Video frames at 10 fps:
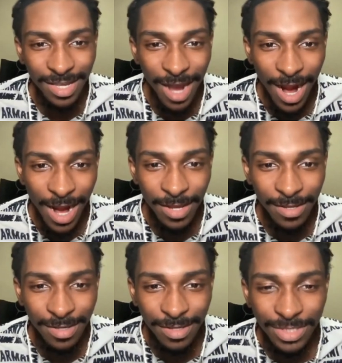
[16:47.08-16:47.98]
All right,
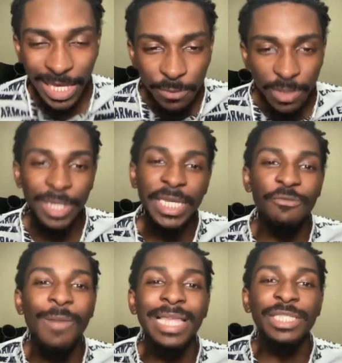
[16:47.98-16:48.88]
so that's pretty much
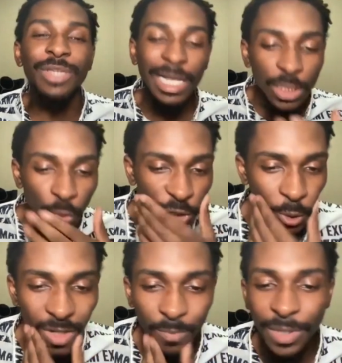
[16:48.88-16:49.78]
everybody. So I just want
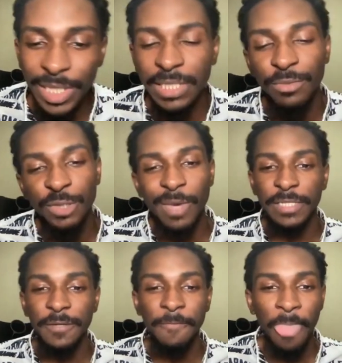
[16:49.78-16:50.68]
you all to put this in
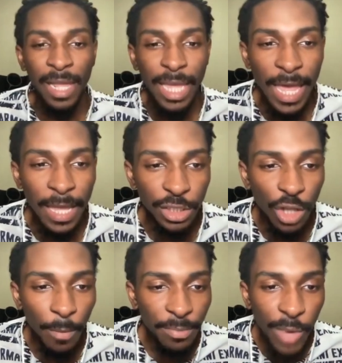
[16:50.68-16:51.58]
perspective. And
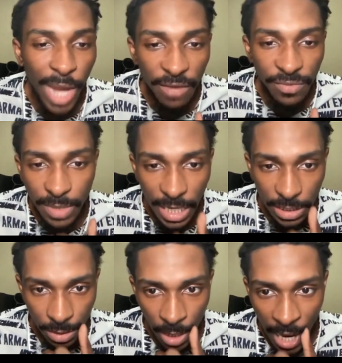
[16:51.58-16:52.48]
maybe we have some
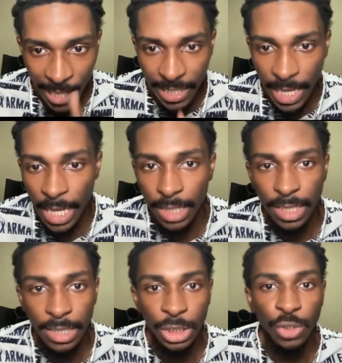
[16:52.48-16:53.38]
guests on the line that
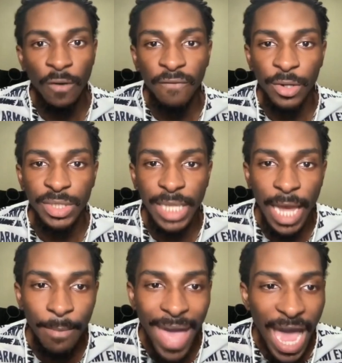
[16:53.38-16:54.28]
this is your first
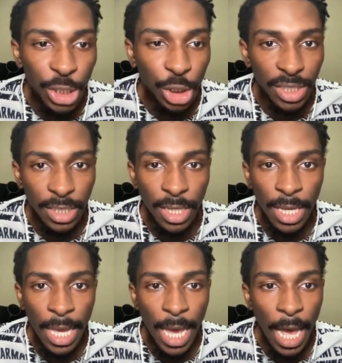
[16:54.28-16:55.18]
time actually
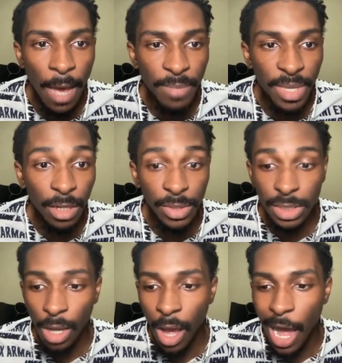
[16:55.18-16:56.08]
being on this call.